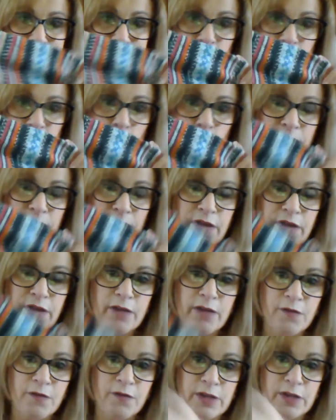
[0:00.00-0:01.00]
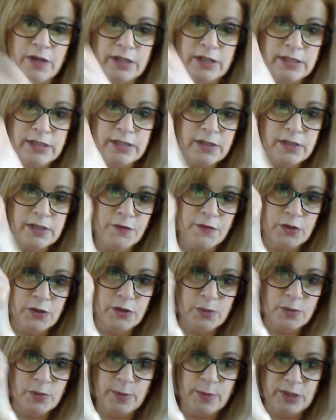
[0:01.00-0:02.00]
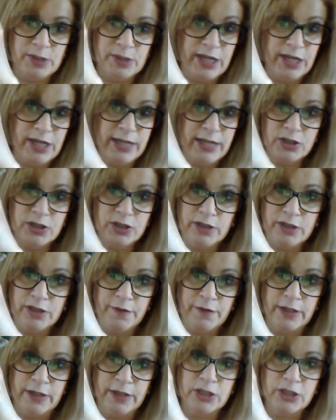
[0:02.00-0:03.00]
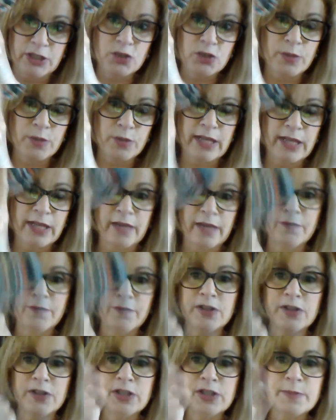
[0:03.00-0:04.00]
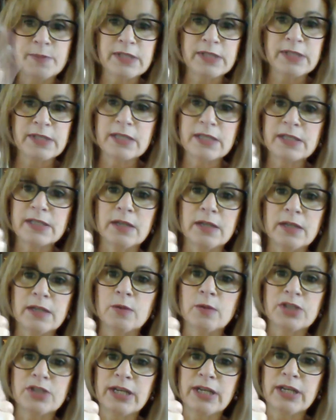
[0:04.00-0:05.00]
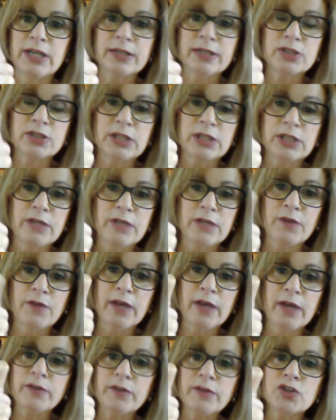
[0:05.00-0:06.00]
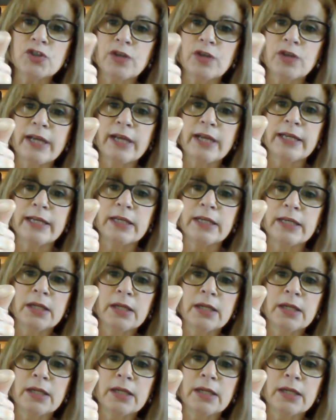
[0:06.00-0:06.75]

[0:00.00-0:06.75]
with this is the first one, which I actually finished, with a Fish Lips Kiss heel, which I actually, if you haven't tried it,